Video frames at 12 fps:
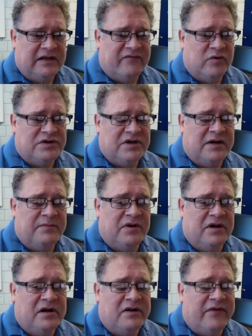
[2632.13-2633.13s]
we're trying to
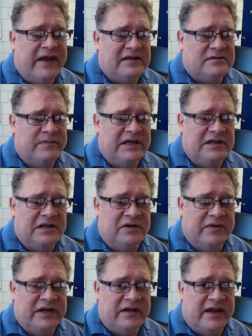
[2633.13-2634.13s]
put 100,000
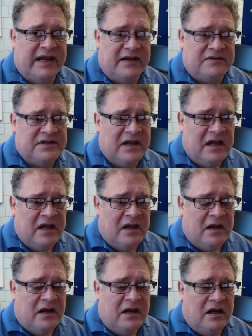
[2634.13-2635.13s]
BTU into the house,
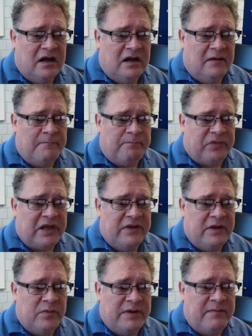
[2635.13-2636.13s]

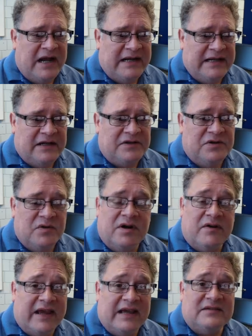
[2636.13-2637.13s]
then we might need a
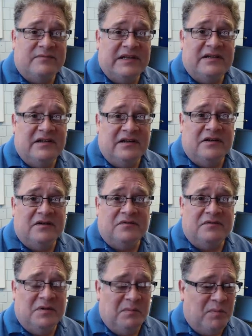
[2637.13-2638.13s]
200,000 BTU
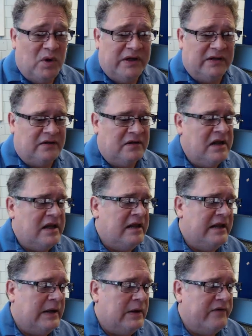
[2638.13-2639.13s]
boiler.
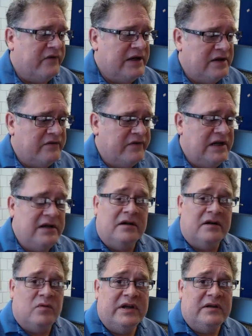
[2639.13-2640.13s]
However, down over
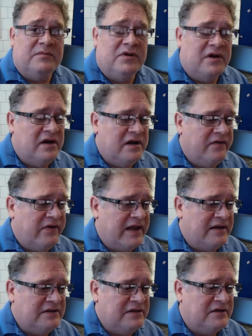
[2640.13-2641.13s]
here, can put
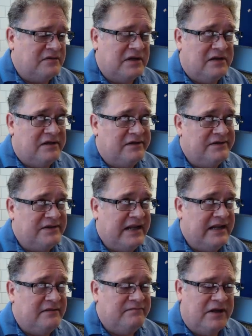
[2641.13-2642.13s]

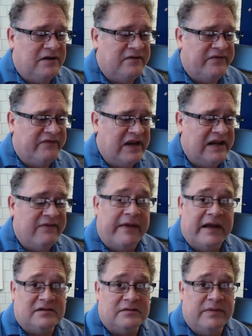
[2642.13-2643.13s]

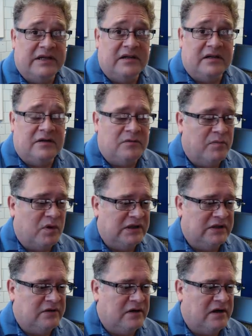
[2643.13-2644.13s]
115,000 BTU
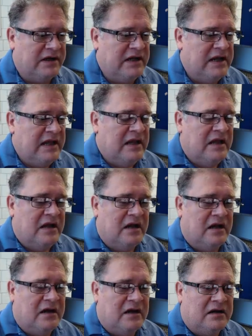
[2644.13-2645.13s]
boiler on,
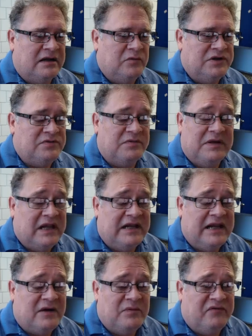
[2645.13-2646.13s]
and
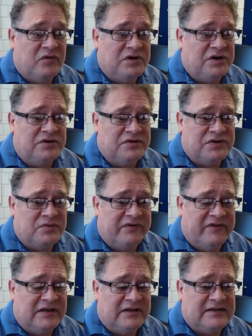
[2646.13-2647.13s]
now we've
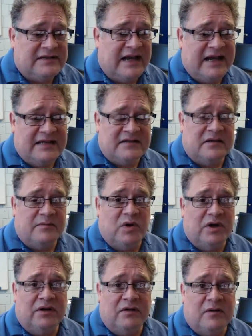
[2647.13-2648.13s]
cut the size of the
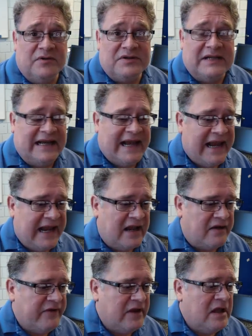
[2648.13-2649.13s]
boiler almost in
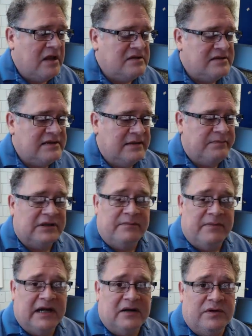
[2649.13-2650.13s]
half simply
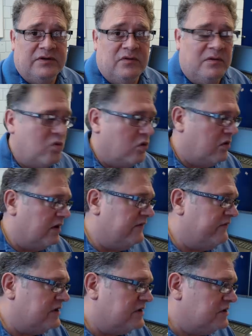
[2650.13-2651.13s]
by going to a more
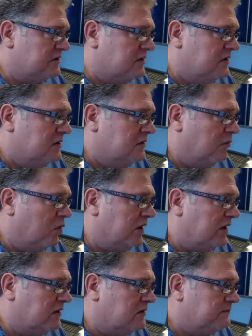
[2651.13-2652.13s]
efficient
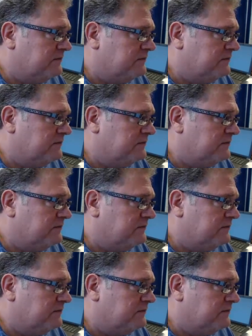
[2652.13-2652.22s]
boiler.